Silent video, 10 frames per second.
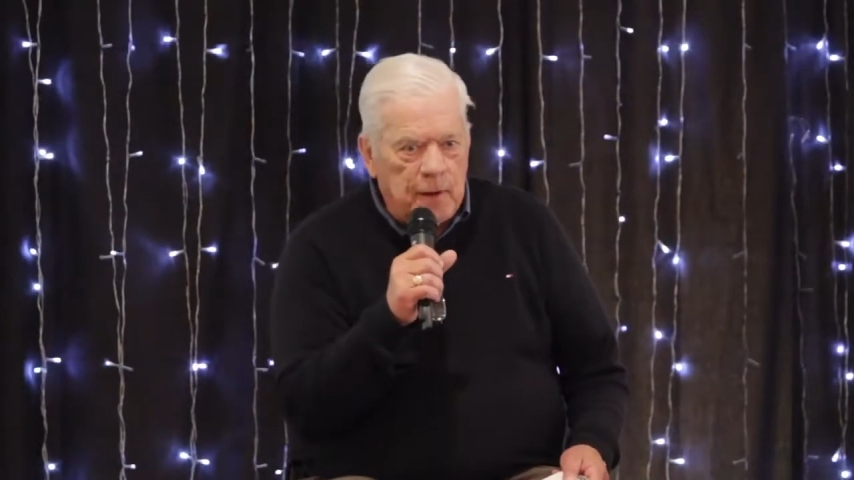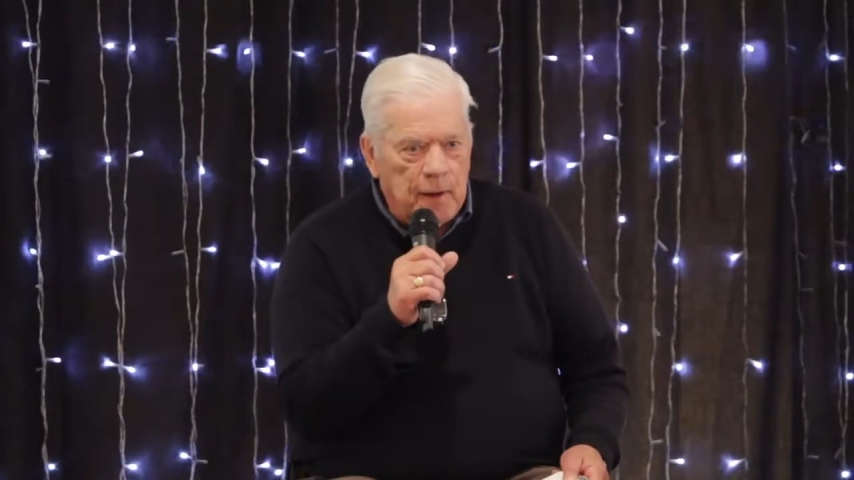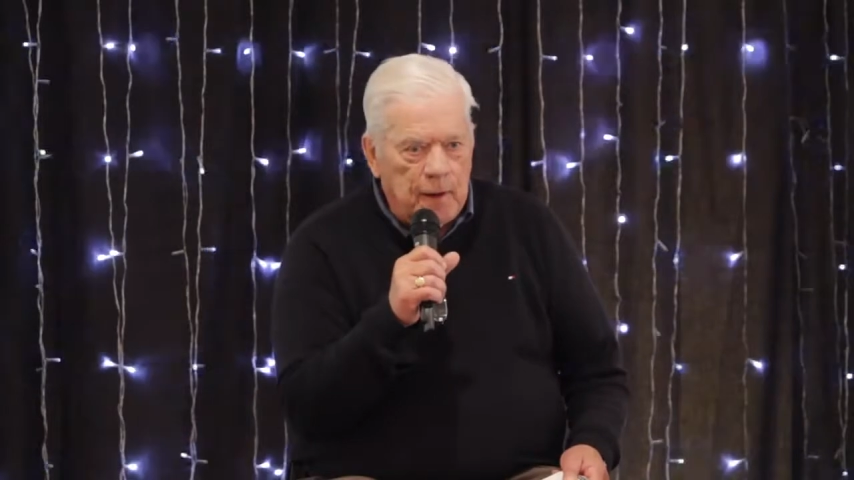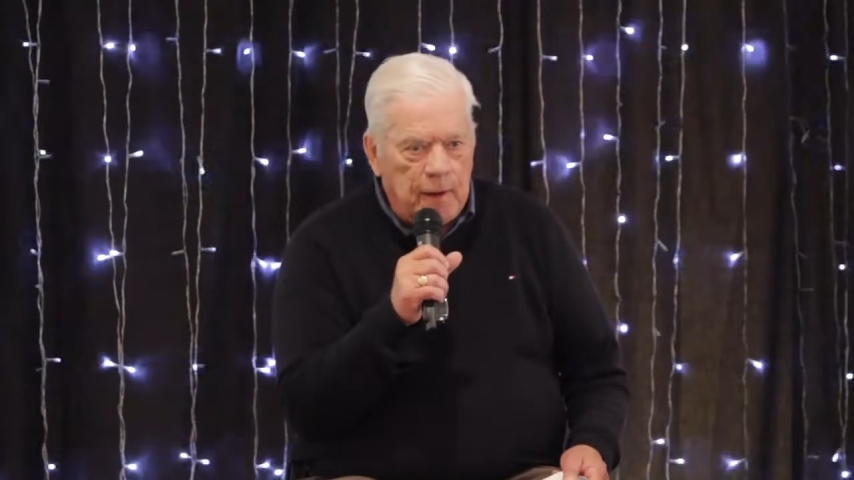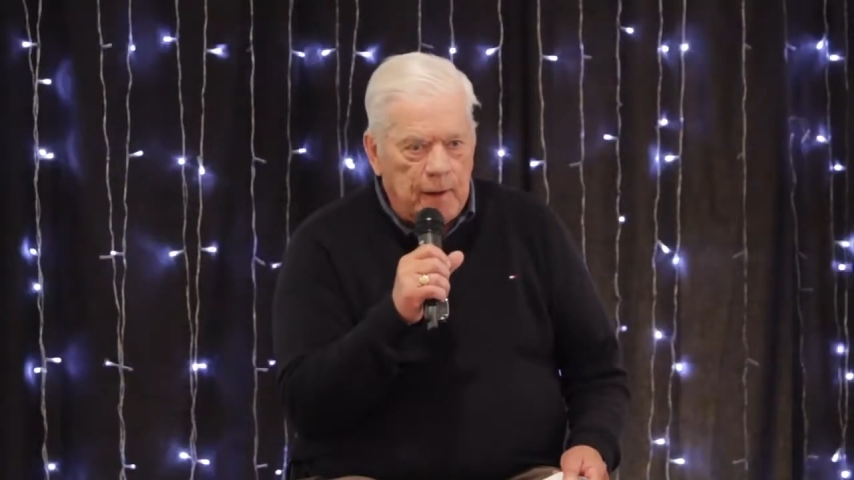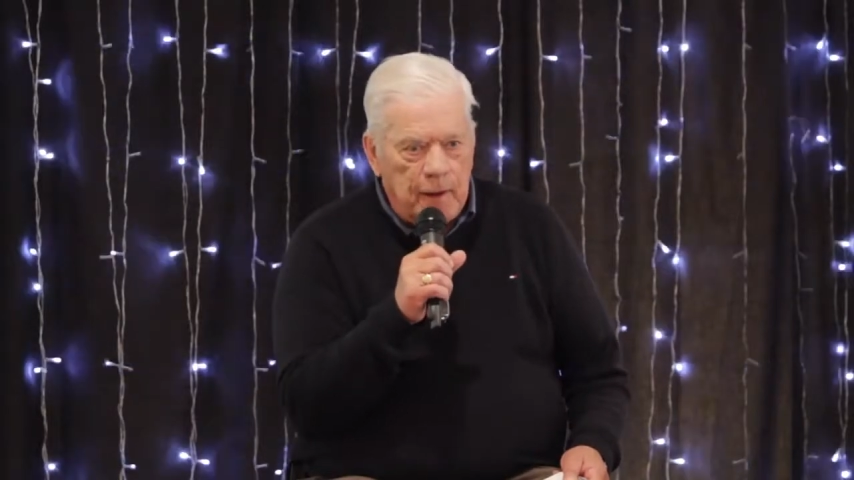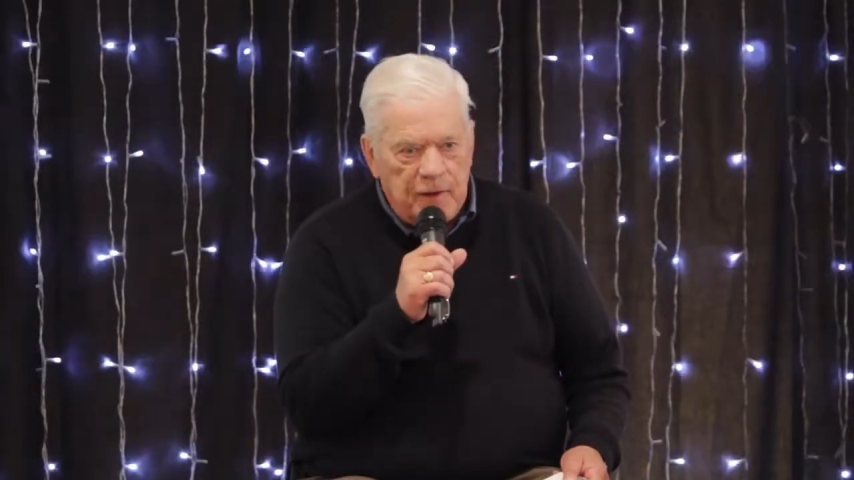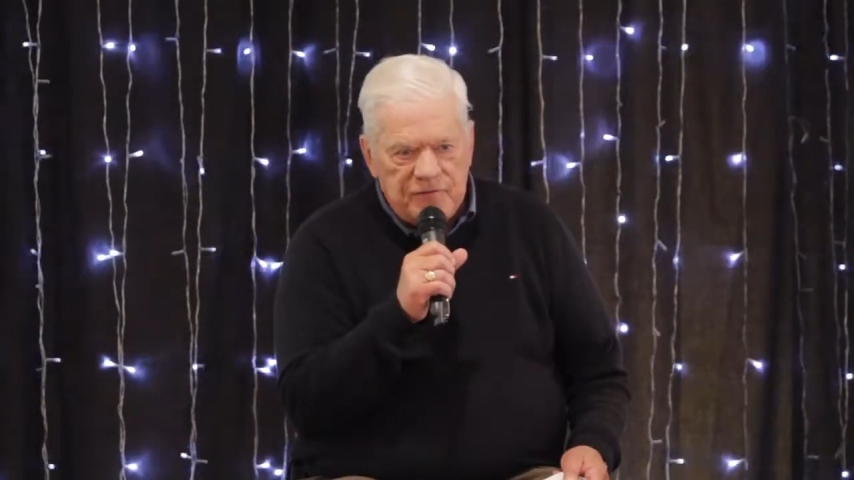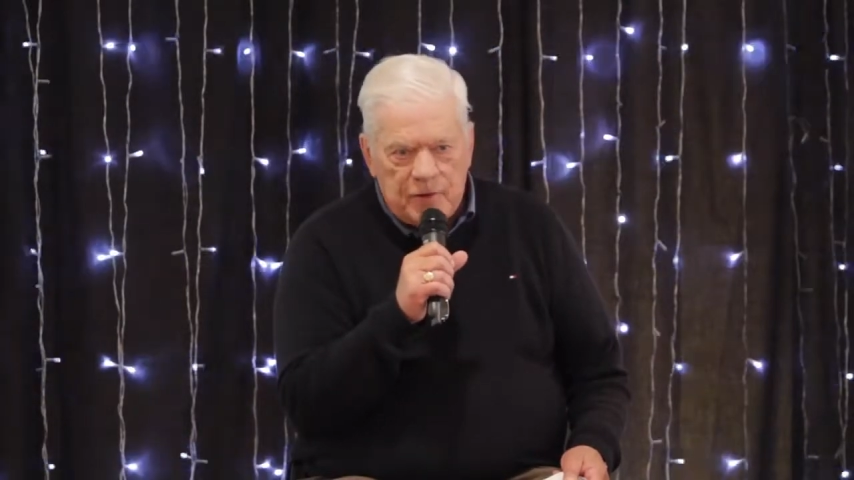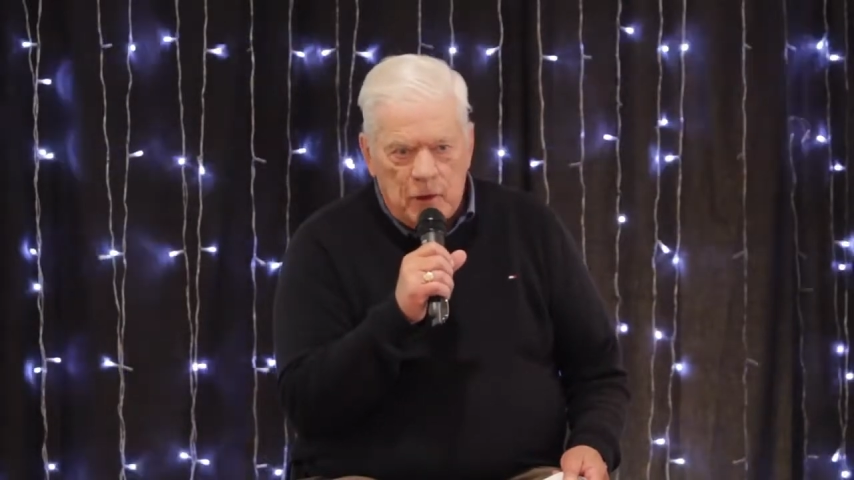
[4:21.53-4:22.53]

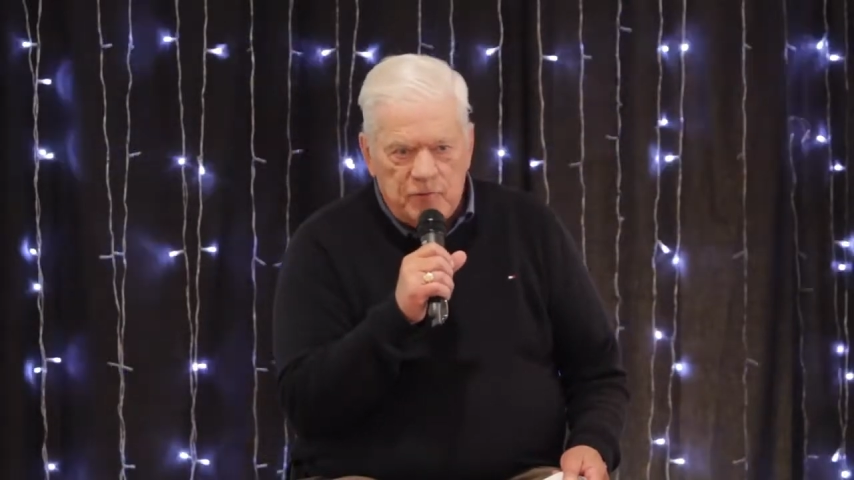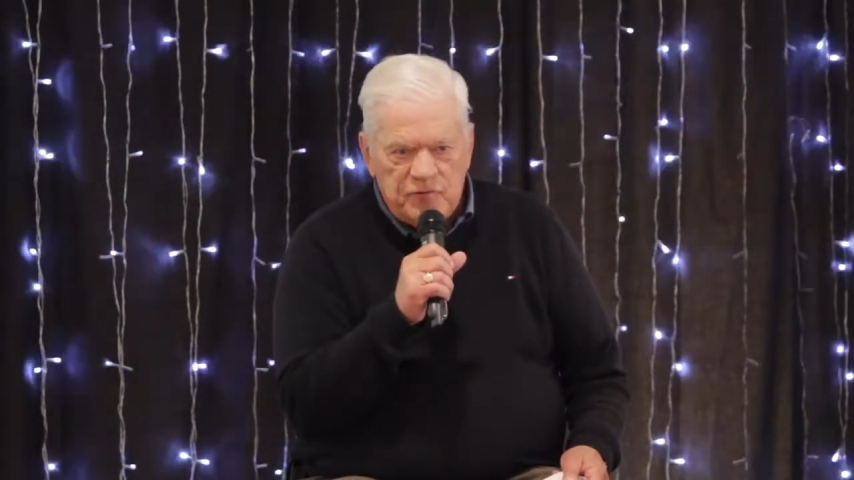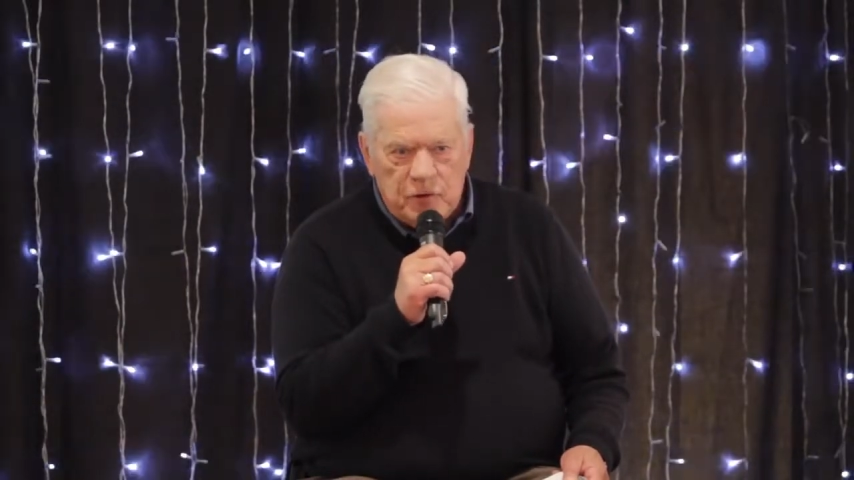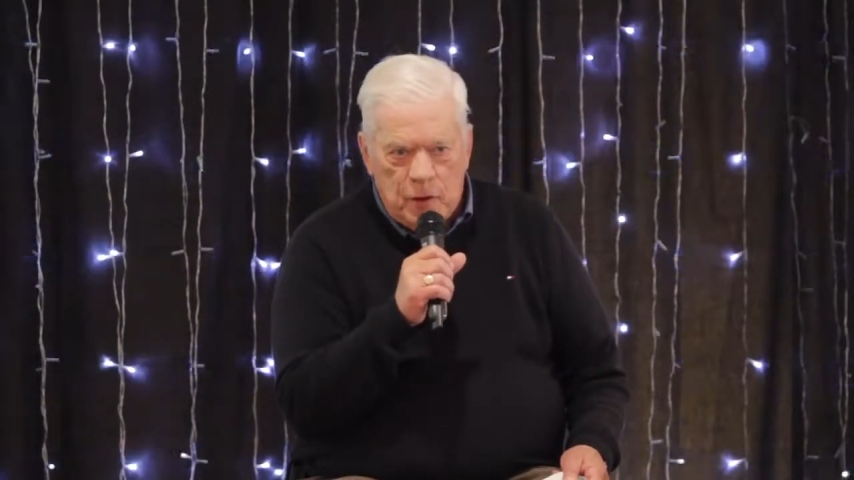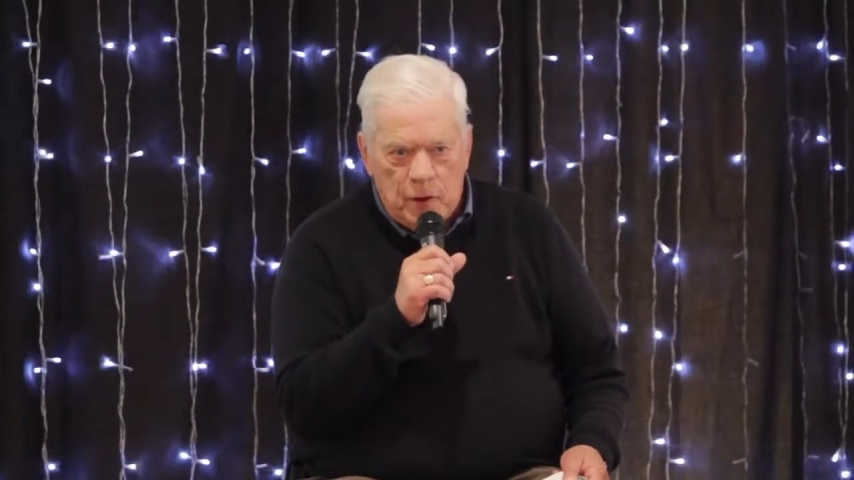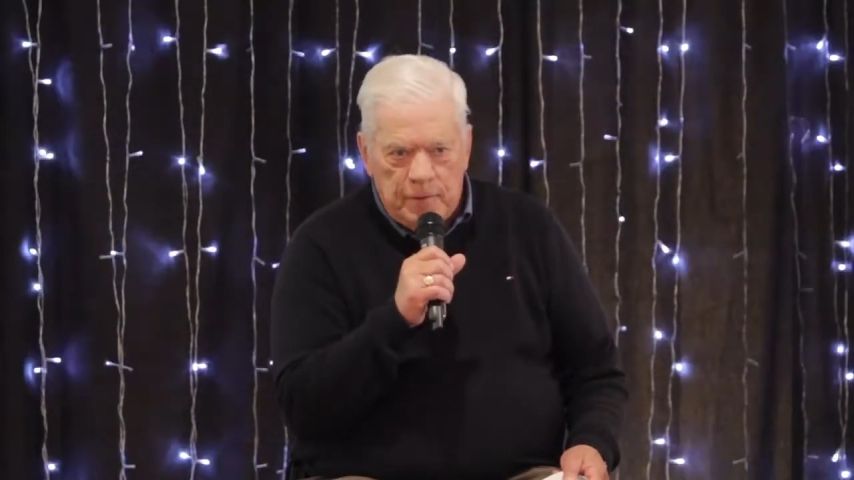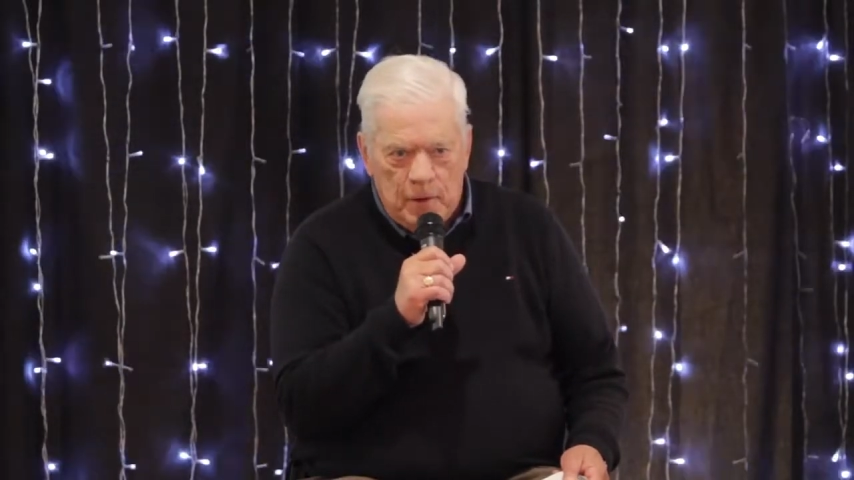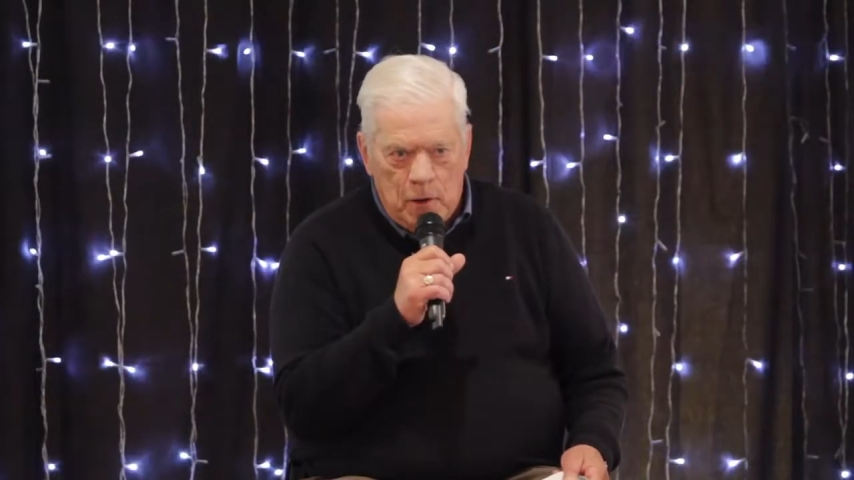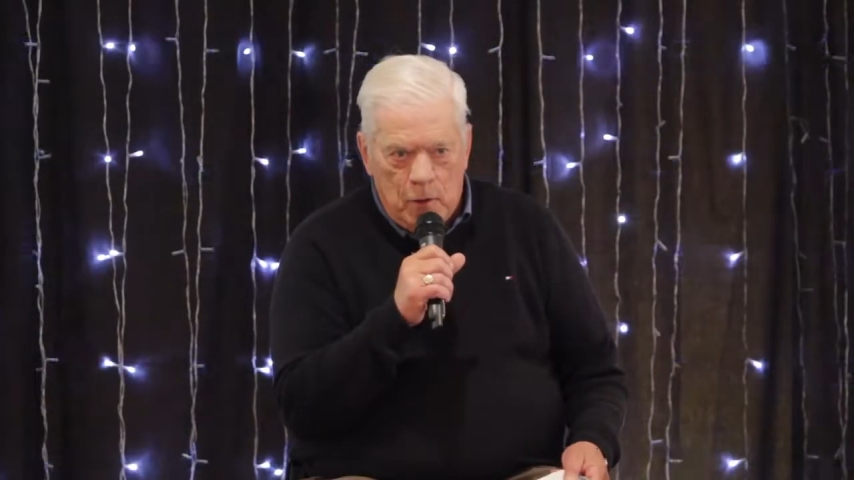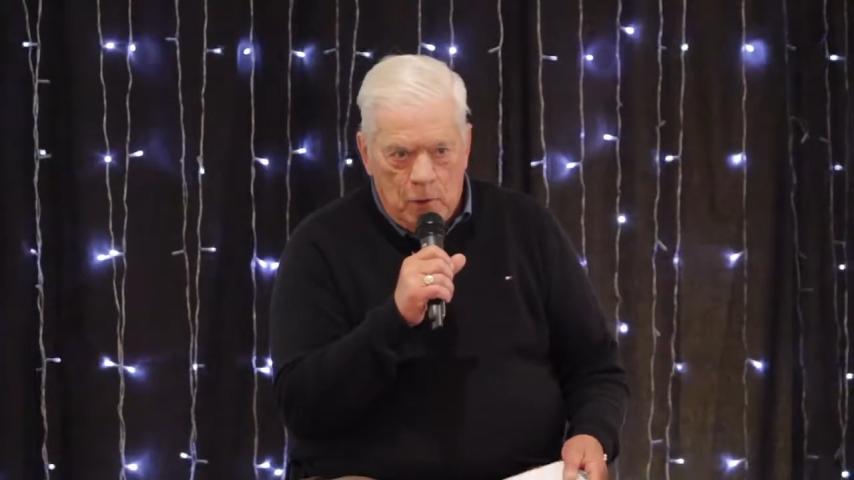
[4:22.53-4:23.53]
as the house got in
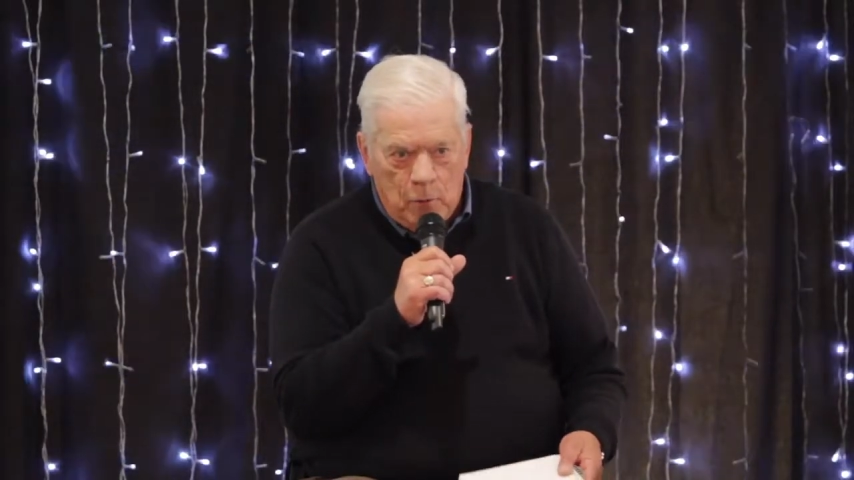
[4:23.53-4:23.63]
there,